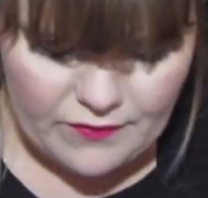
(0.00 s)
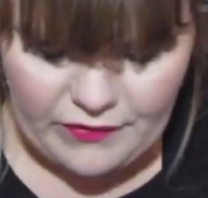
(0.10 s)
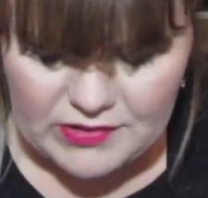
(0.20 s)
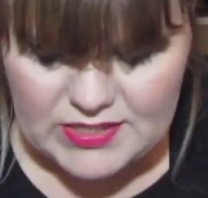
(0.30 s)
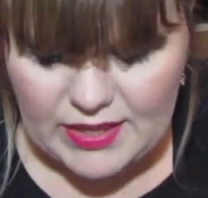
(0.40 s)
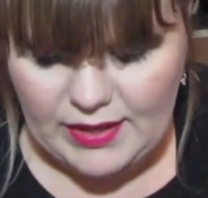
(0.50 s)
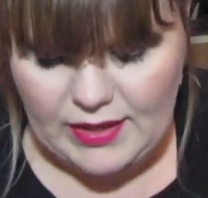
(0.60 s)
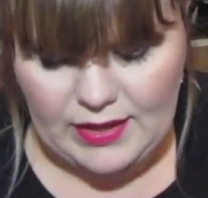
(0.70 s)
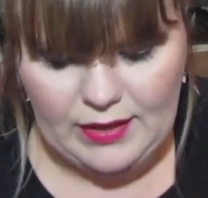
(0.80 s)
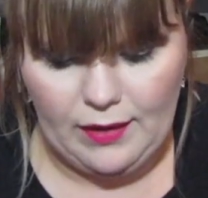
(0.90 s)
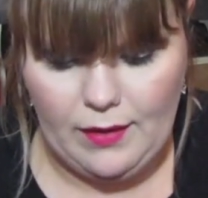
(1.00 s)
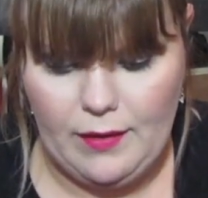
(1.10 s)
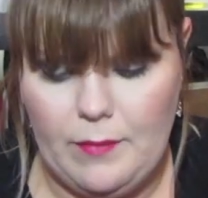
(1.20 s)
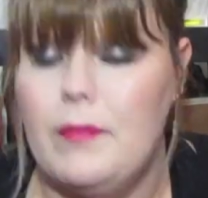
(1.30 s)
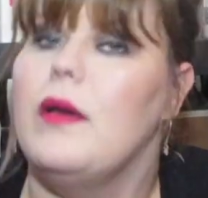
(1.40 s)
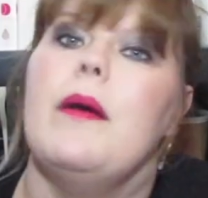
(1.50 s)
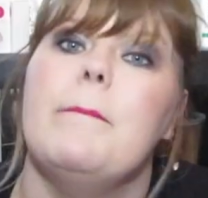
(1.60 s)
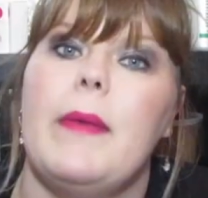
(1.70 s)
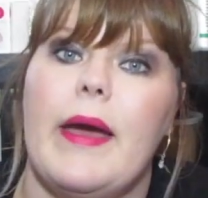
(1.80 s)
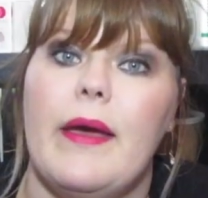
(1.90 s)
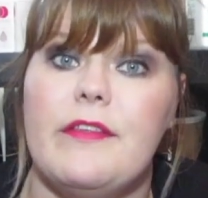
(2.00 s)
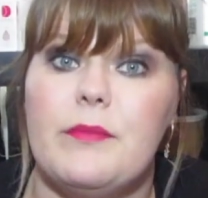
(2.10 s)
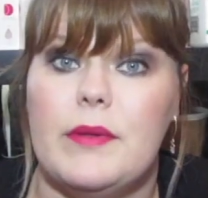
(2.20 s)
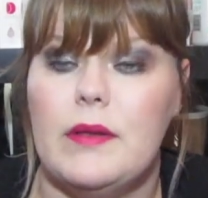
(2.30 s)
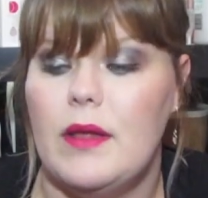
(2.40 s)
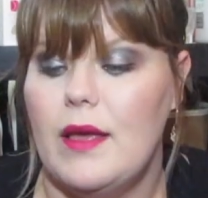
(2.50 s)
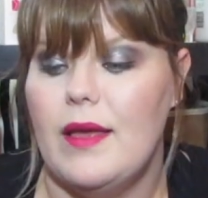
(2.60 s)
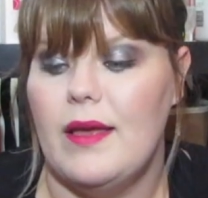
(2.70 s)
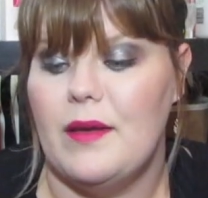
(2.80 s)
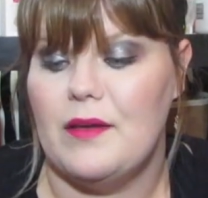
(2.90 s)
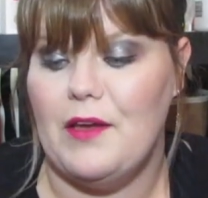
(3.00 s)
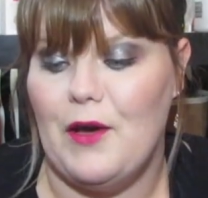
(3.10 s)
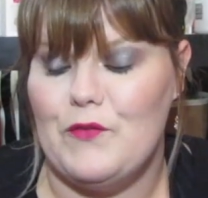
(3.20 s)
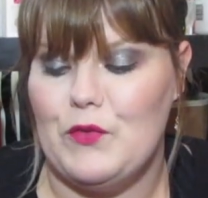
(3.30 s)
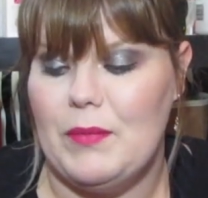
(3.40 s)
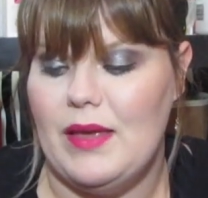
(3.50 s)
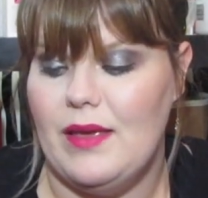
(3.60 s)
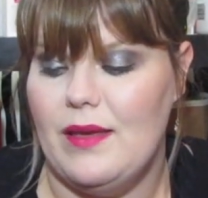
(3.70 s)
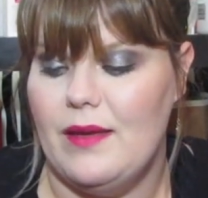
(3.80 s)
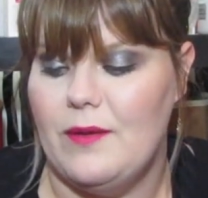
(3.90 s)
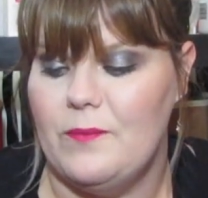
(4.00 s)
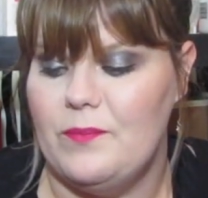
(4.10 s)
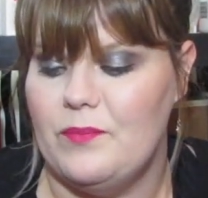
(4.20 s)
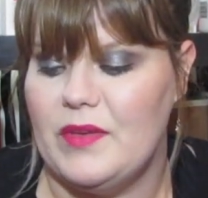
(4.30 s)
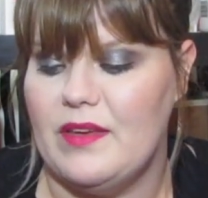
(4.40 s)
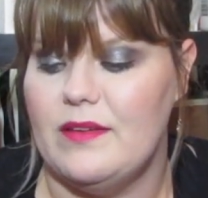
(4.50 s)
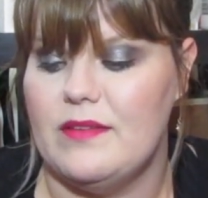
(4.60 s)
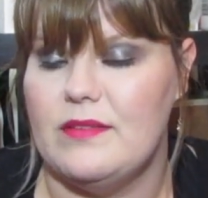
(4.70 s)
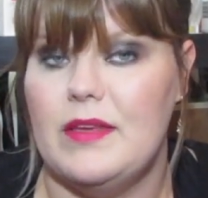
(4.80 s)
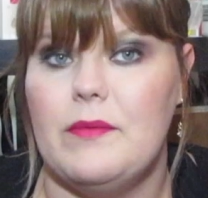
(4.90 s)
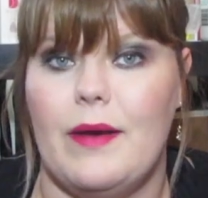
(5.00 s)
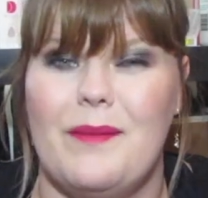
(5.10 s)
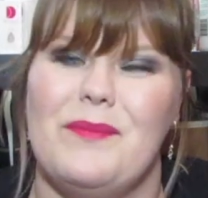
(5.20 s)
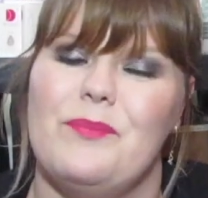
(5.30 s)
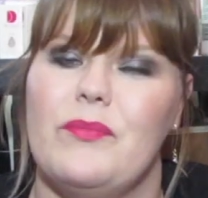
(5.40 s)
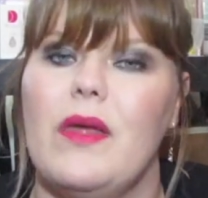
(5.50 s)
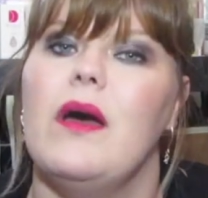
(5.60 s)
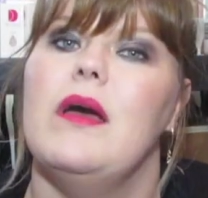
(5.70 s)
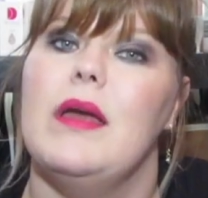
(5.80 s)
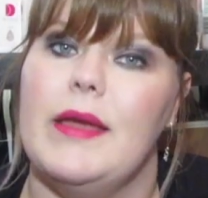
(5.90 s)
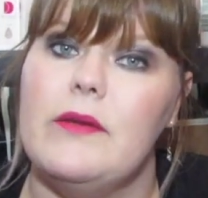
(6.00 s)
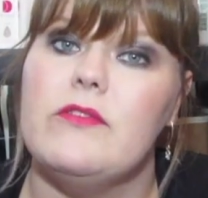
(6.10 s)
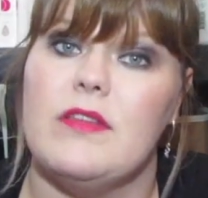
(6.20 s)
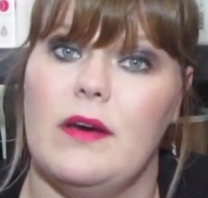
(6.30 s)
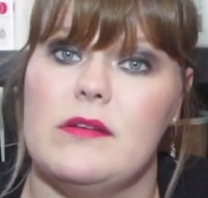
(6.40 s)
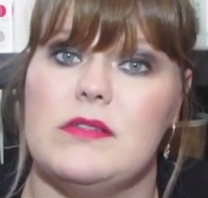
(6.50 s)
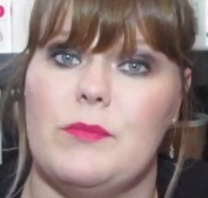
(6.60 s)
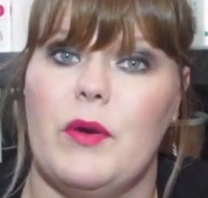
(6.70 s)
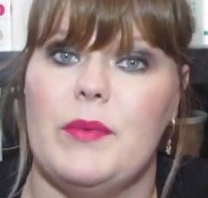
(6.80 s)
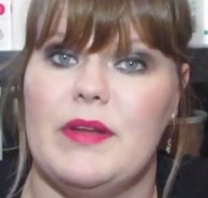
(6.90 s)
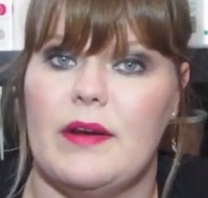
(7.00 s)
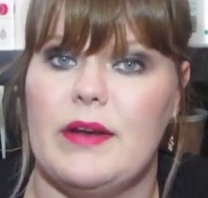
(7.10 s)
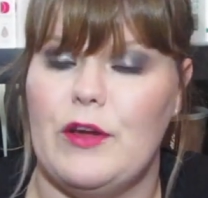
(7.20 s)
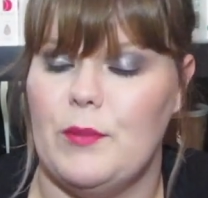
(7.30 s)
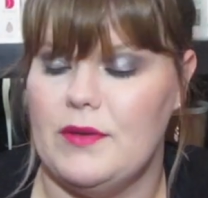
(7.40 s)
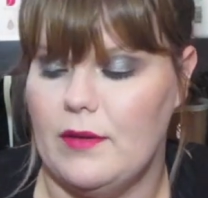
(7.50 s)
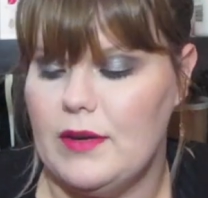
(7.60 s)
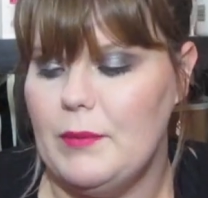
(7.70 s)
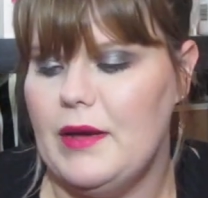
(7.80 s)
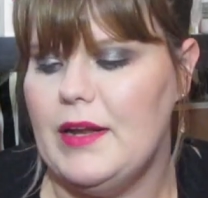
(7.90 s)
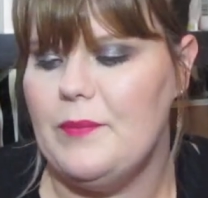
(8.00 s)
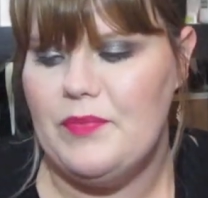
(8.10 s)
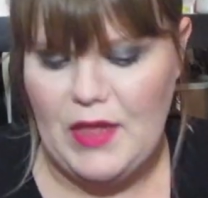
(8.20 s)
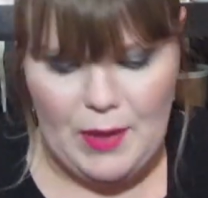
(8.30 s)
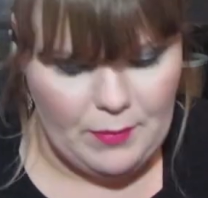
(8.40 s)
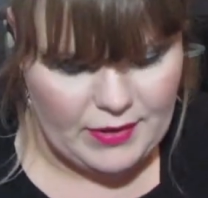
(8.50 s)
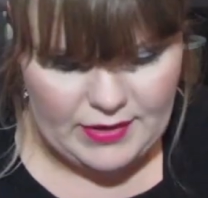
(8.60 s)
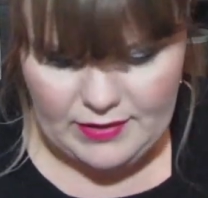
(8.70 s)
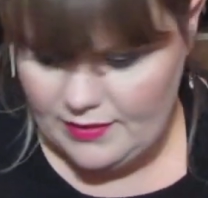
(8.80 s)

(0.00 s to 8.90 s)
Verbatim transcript: first thing um, my husband got for me because he I, he's just honestly probably tired to hear me talking about it. But it